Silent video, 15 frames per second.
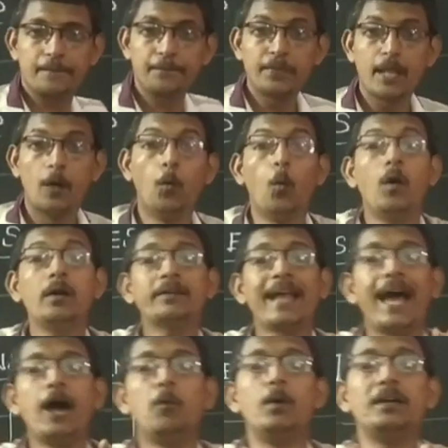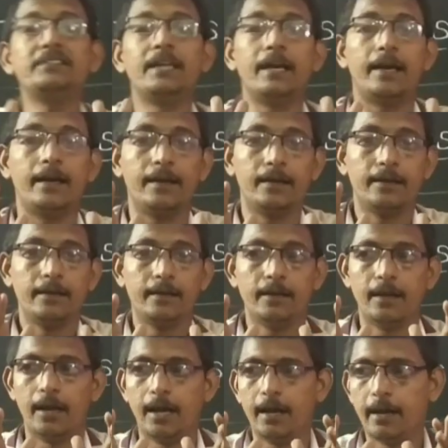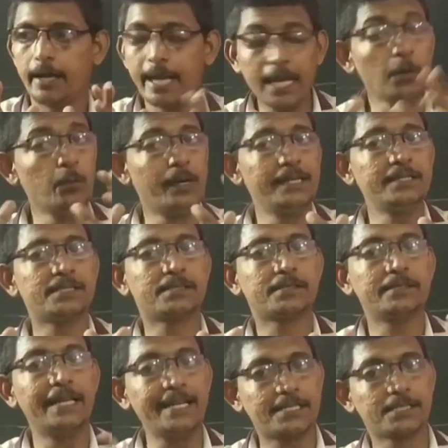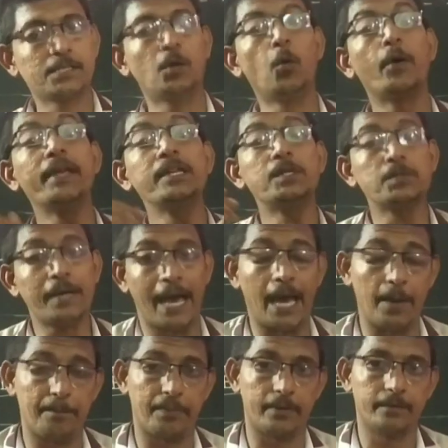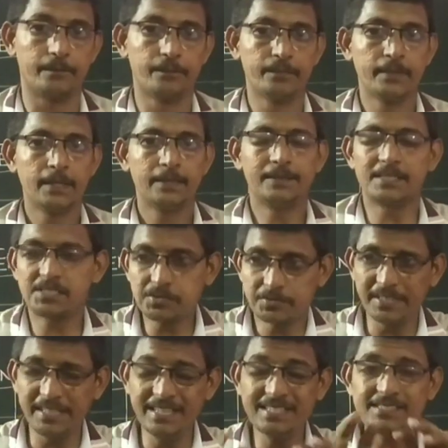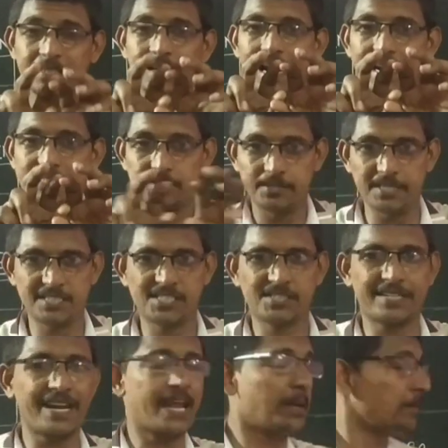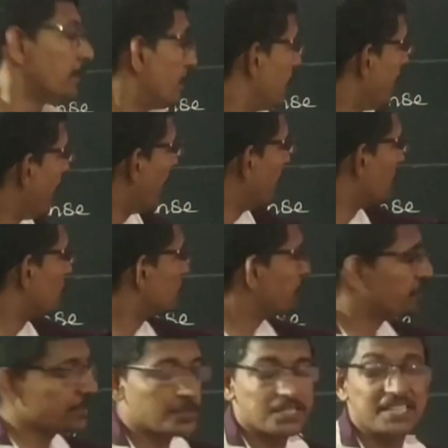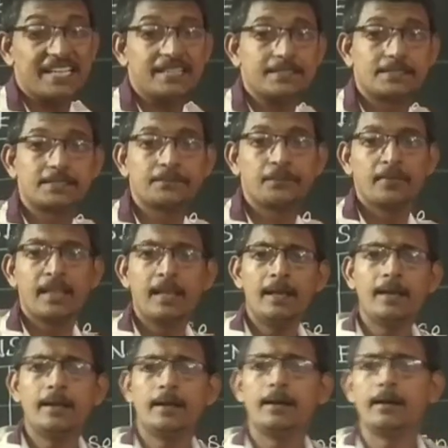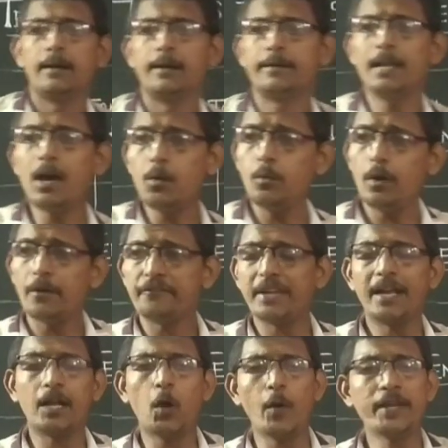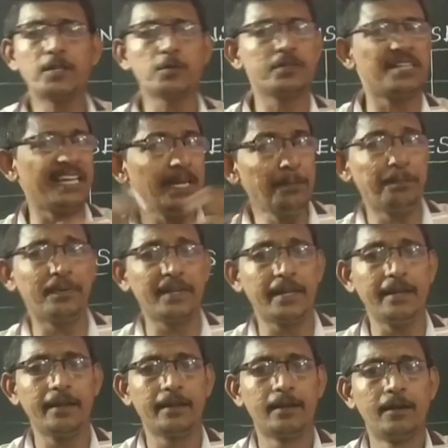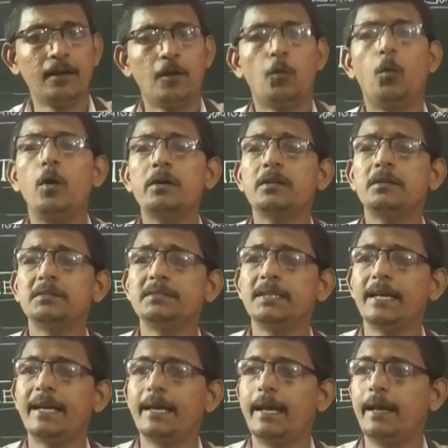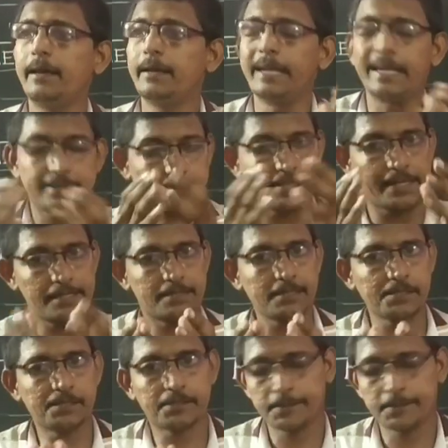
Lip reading: Whatever the events it's going to happen, that's the things as describe about the future tense. Now we are going to deeply what are the exercises,